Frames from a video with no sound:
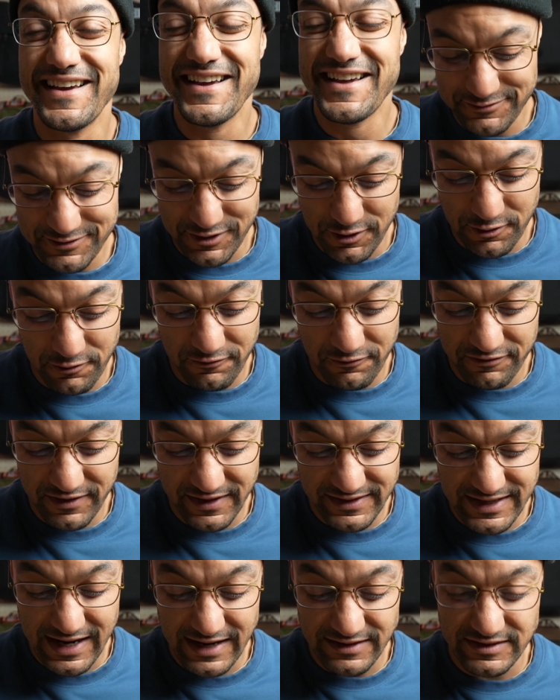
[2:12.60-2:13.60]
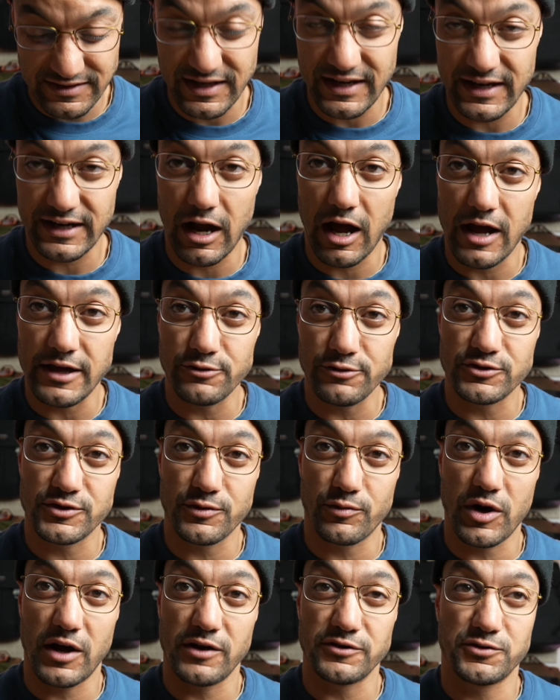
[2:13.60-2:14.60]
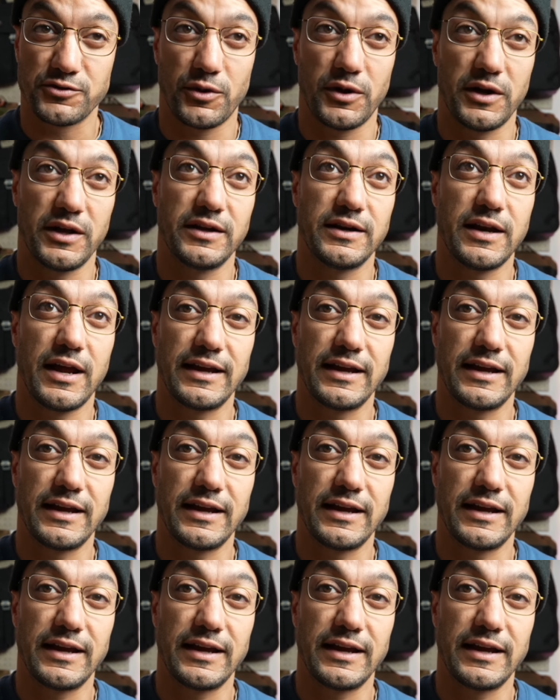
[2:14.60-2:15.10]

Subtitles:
So fantastic. I used the bronze one,